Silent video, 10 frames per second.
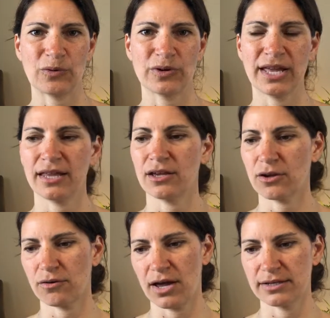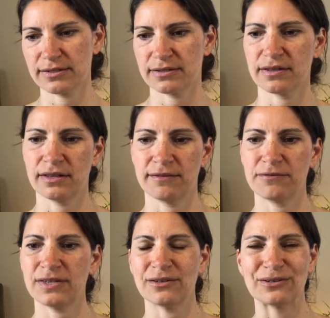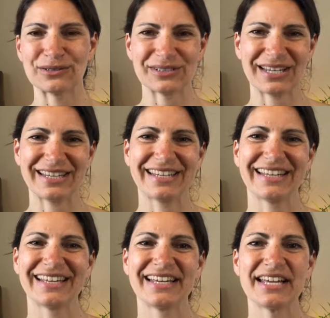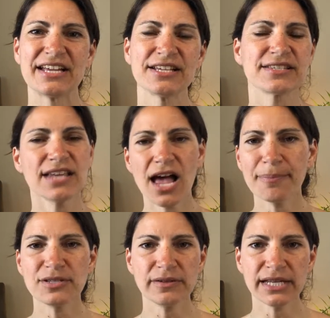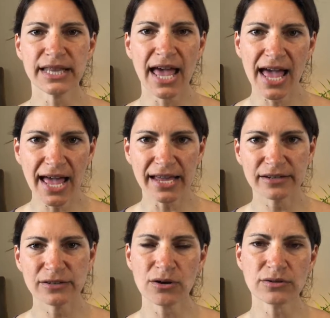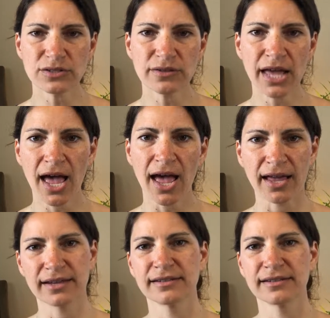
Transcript: or yelling across the field, "Stop doing that! Don't do that!"